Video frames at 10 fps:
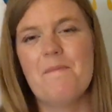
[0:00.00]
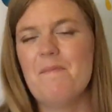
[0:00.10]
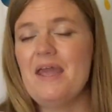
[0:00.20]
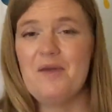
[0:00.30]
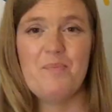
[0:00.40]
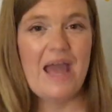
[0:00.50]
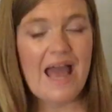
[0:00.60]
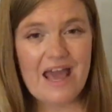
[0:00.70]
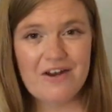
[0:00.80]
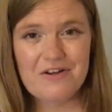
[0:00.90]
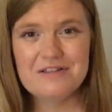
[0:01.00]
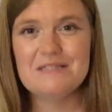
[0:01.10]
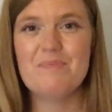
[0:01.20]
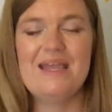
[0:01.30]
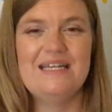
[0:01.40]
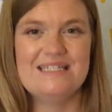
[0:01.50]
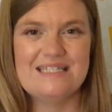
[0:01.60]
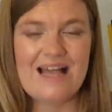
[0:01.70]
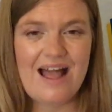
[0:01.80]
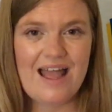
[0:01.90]
make patterns, make
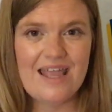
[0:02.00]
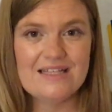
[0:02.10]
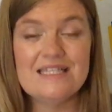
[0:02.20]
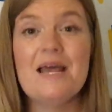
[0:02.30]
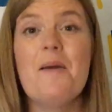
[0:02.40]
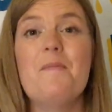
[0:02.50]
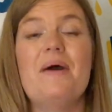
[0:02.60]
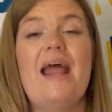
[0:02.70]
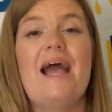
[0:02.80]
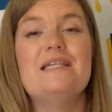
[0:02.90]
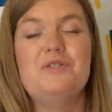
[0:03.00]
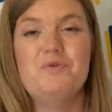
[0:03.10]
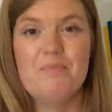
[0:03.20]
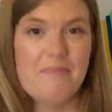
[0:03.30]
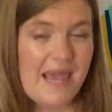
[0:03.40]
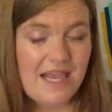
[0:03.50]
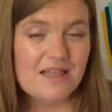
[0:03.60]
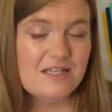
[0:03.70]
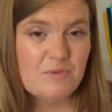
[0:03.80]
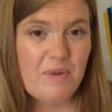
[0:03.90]
designs. But as you make
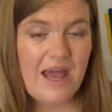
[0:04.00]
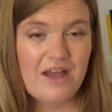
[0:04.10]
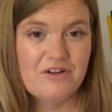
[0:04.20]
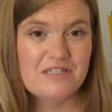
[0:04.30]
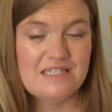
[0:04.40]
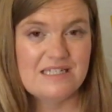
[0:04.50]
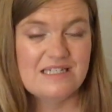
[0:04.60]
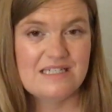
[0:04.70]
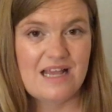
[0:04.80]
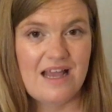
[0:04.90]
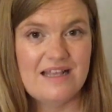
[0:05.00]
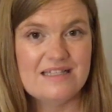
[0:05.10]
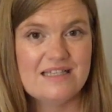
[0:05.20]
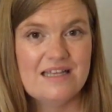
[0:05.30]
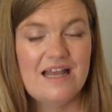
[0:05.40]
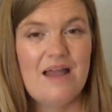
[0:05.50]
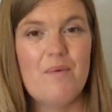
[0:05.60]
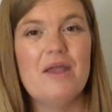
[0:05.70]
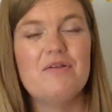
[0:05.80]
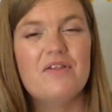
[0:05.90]
these patterns and designs, I
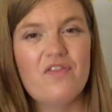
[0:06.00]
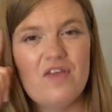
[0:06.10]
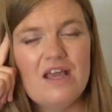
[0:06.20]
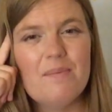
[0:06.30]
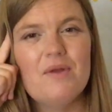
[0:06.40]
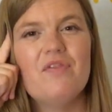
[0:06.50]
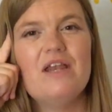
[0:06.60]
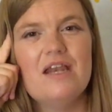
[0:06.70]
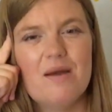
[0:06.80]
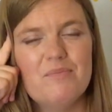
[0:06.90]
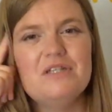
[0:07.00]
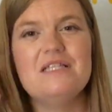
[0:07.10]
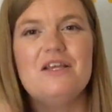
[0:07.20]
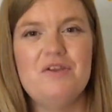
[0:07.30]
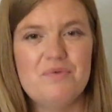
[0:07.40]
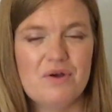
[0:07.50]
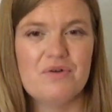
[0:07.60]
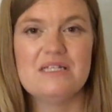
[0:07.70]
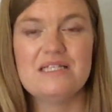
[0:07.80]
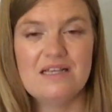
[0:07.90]
want you to think about the numbers that you
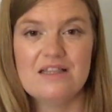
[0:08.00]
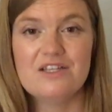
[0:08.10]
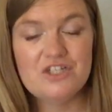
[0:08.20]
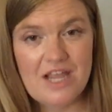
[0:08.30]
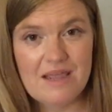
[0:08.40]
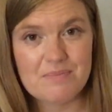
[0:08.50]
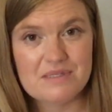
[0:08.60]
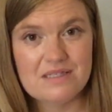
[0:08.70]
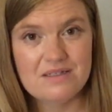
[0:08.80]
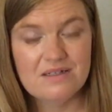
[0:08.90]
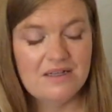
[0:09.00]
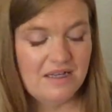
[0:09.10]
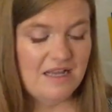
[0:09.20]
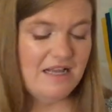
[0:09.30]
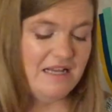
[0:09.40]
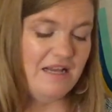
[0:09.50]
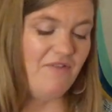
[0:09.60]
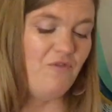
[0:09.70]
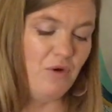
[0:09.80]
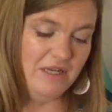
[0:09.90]
notice in the shapes.
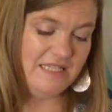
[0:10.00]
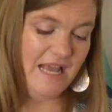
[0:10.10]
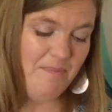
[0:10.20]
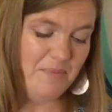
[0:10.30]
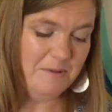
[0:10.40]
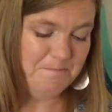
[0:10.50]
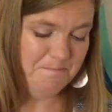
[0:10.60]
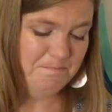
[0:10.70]
For example,